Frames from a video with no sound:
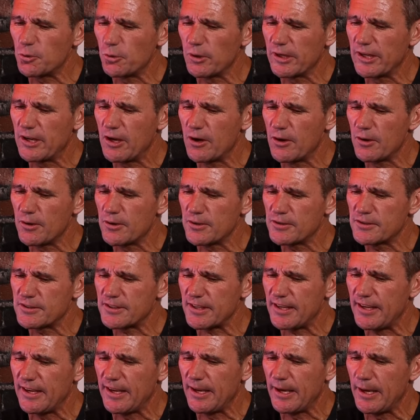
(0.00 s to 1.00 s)
goes...
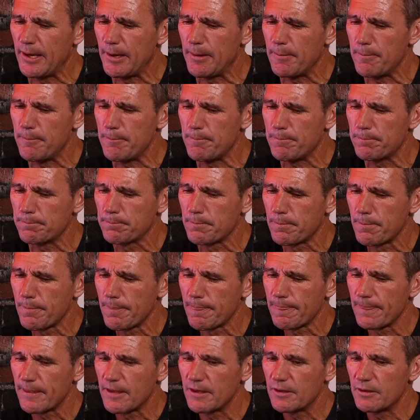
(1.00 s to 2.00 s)
Um,
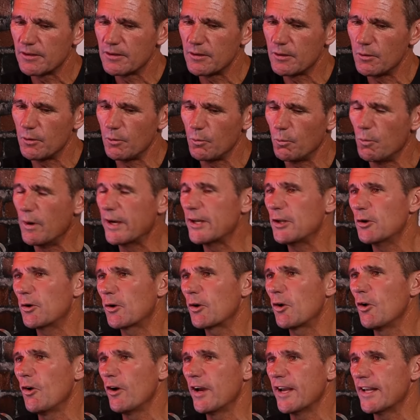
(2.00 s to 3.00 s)
One of your
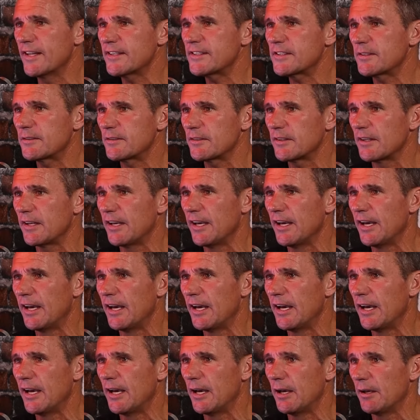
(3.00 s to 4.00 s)
clients,
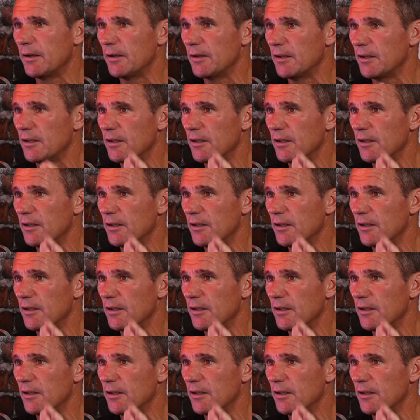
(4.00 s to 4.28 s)
uh,